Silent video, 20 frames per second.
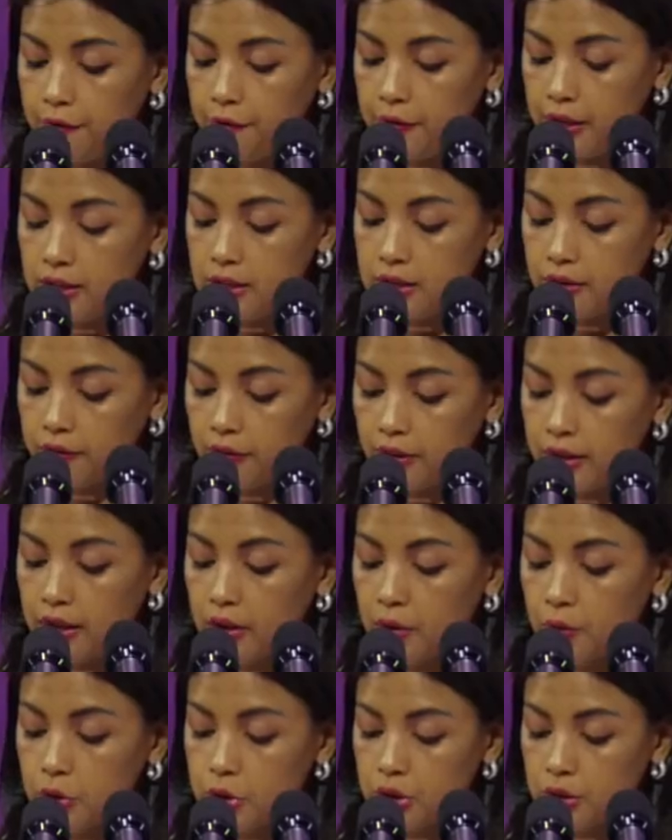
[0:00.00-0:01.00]
effectively
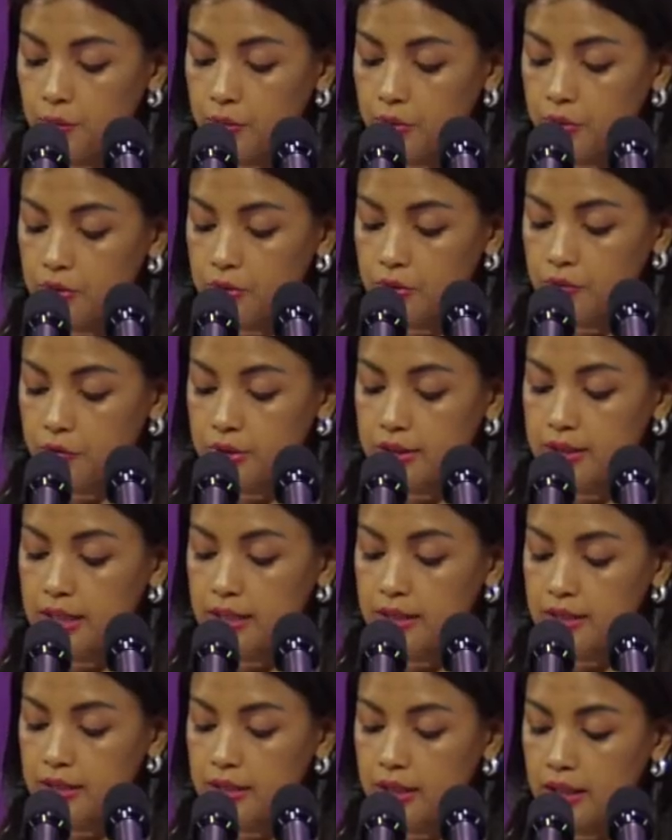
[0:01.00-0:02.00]
contribute to the
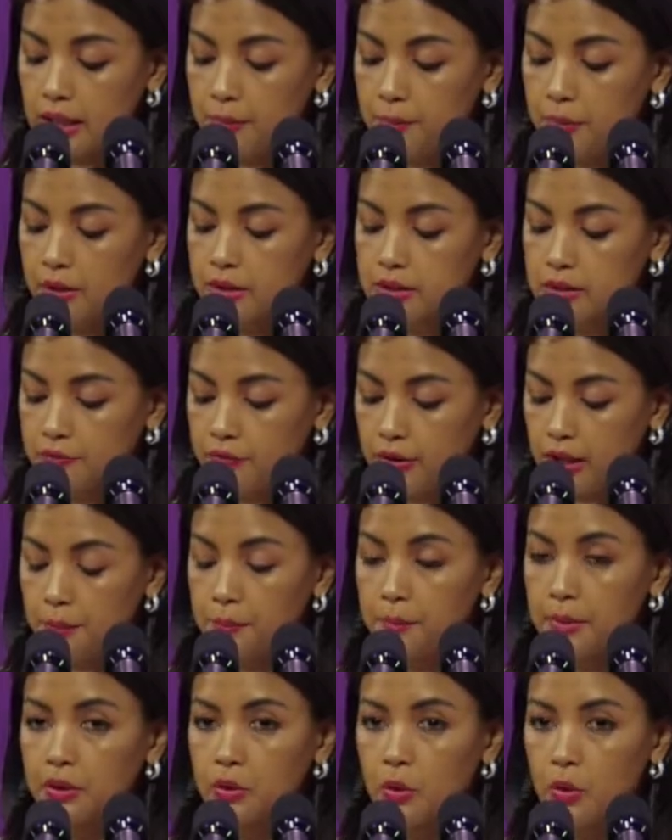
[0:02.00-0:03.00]
Sustainable
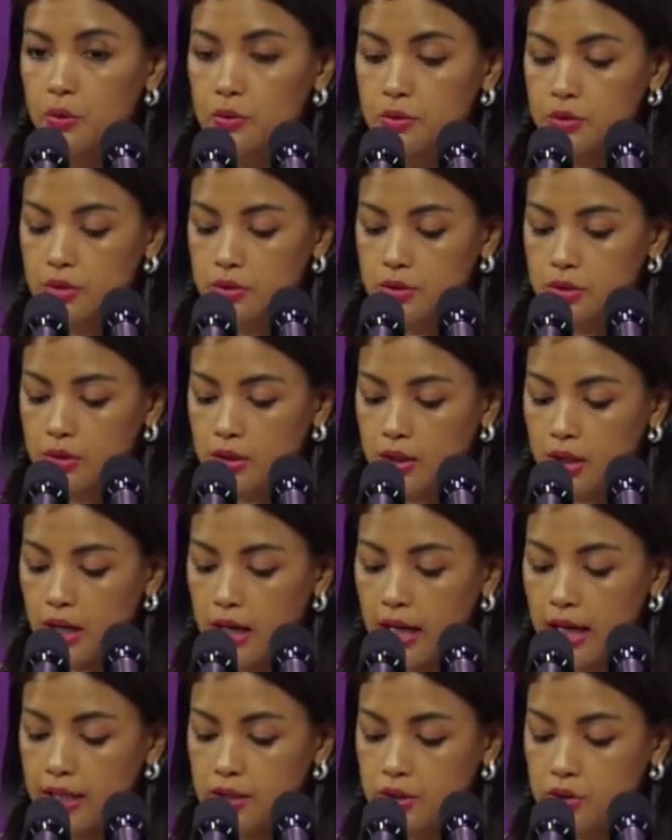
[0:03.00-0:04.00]
Development Goals
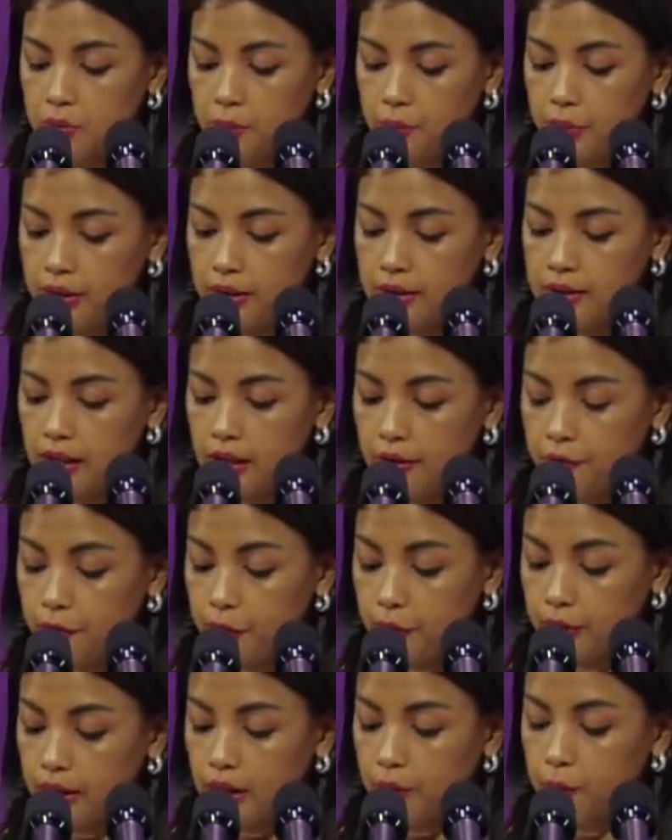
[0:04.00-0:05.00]
and to build the
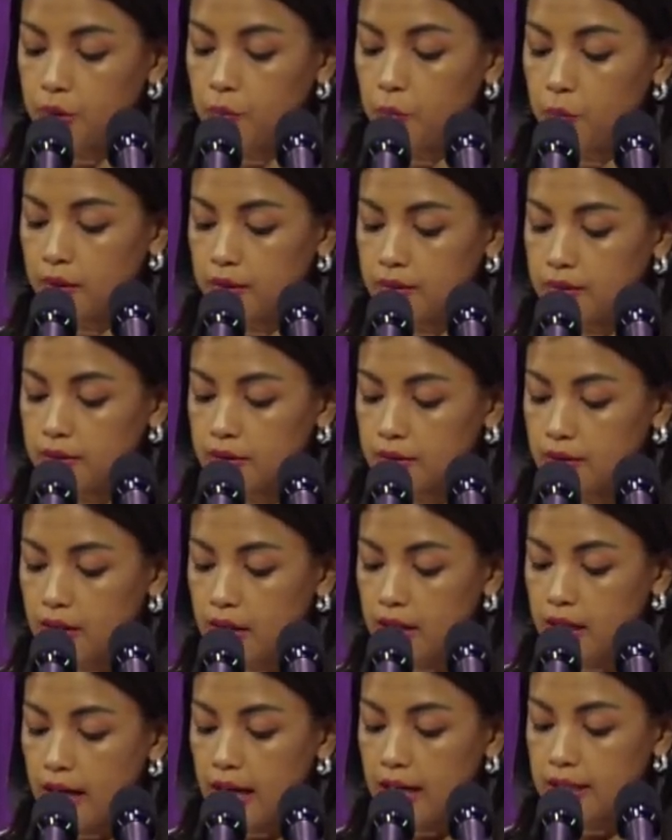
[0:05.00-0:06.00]
Africa we want
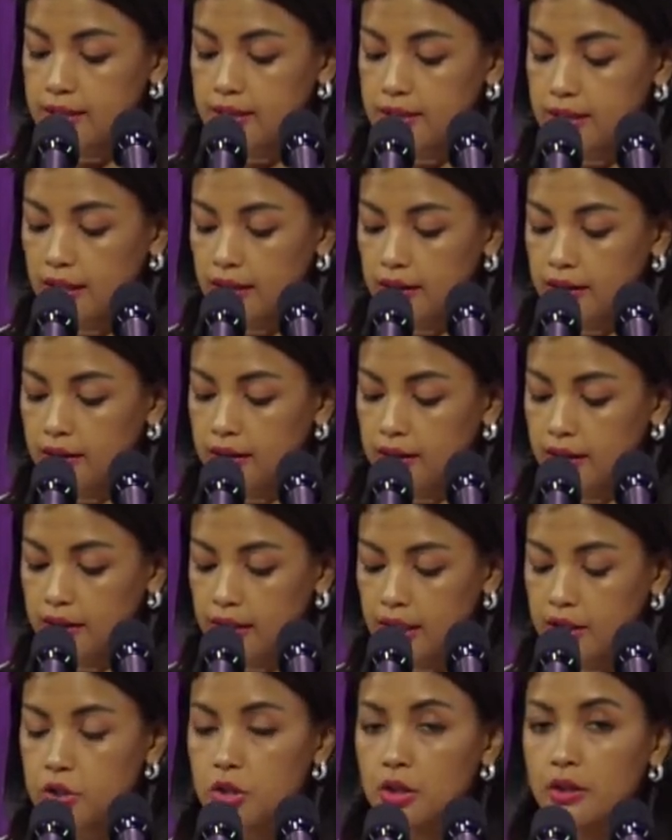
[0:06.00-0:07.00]
as stated in
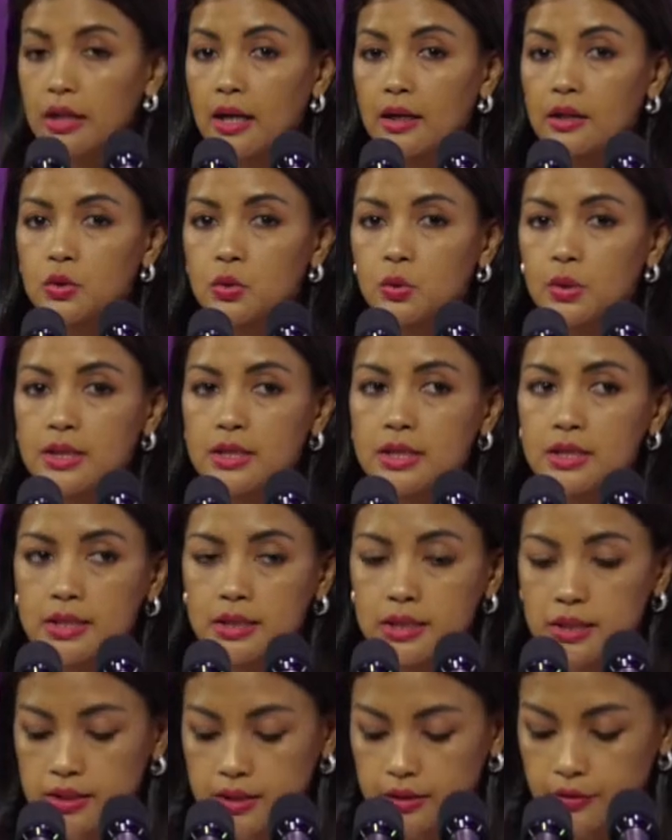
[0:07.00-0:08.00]
Agenda
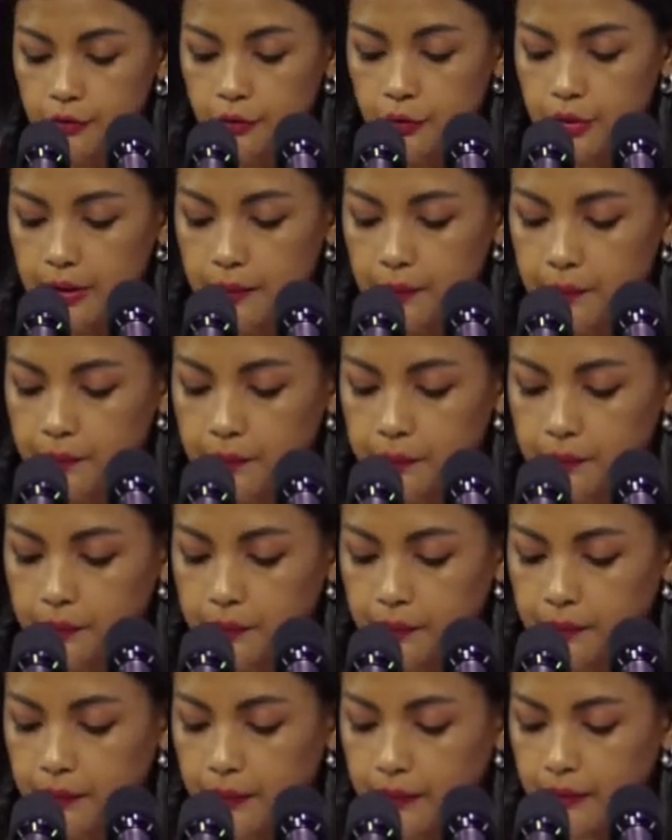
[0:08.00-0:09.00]
2063.
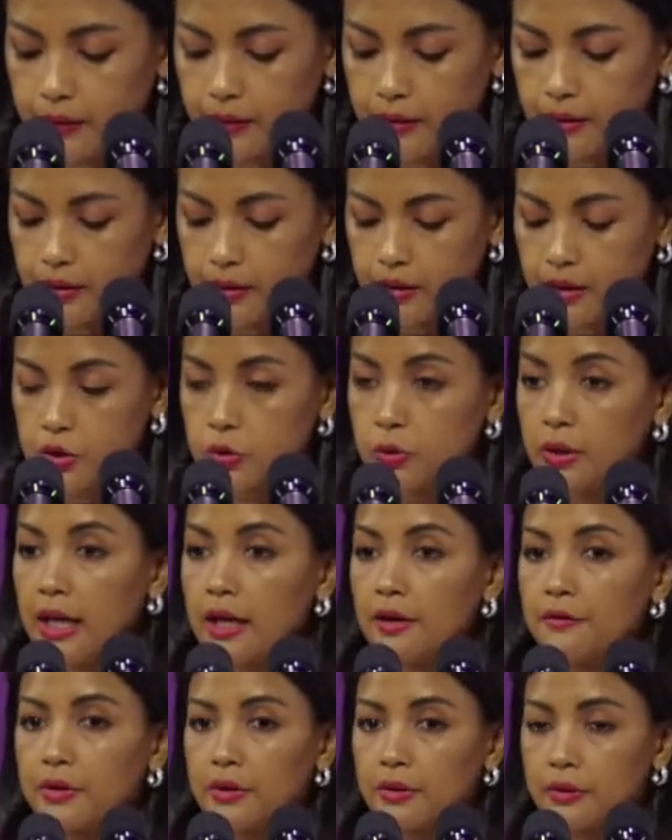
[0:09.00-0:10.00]

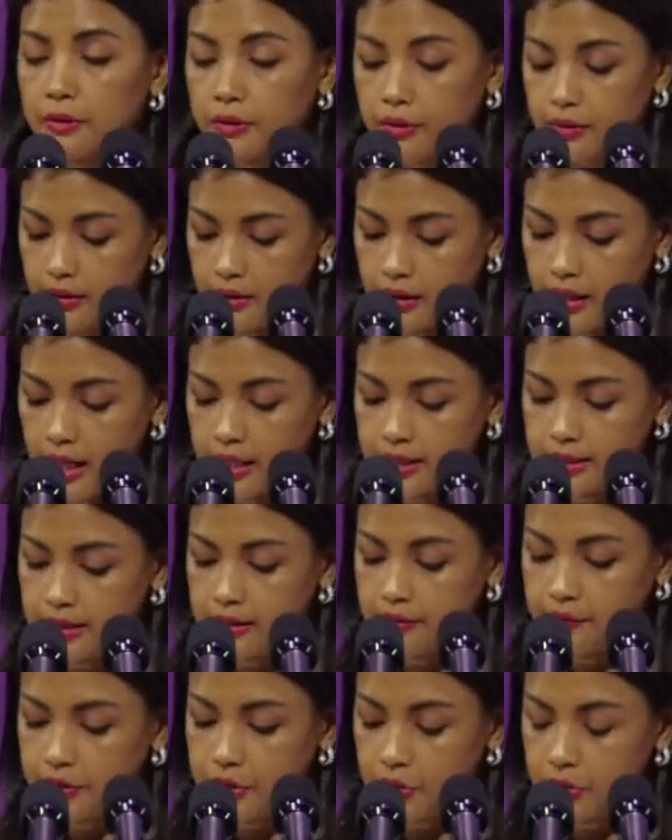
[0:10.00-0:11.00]
Together, as
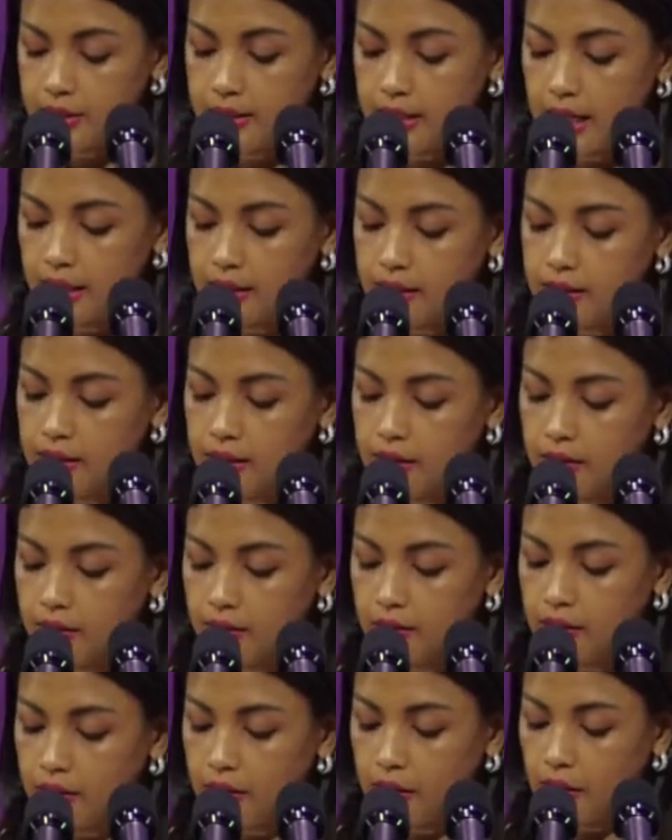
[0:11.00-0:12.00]
civil society,
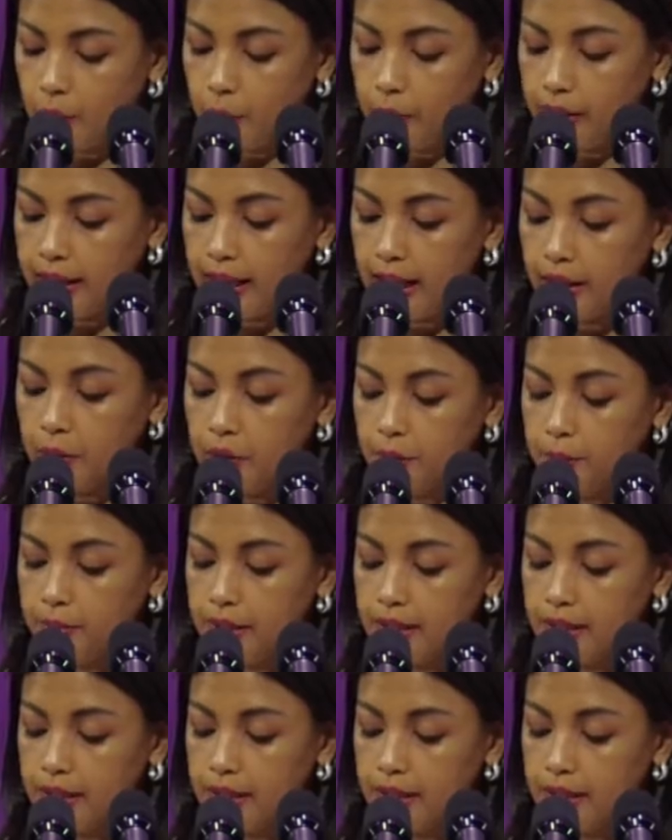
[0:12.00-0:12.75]
we cannot